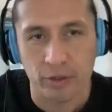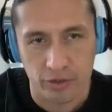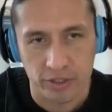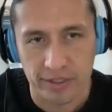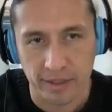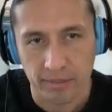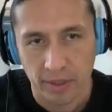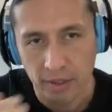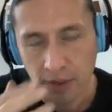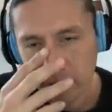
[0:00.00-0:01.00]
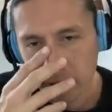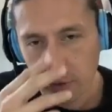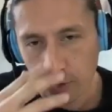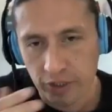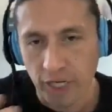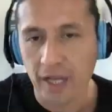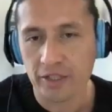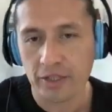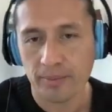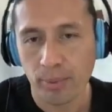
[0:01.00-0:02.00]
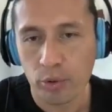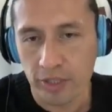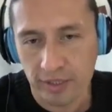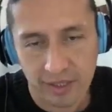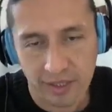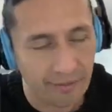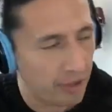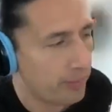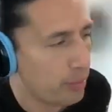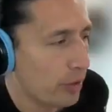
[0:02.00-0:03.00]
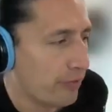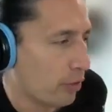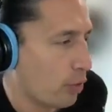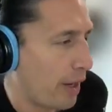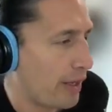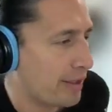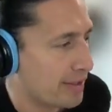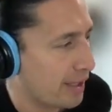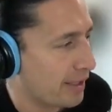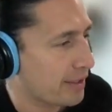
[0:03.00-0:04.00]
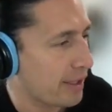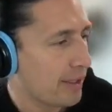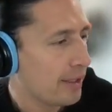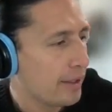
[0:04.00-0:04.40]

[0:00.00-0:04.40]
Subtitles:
ecosystem. Josh puts it in a very beautiful way. It's like,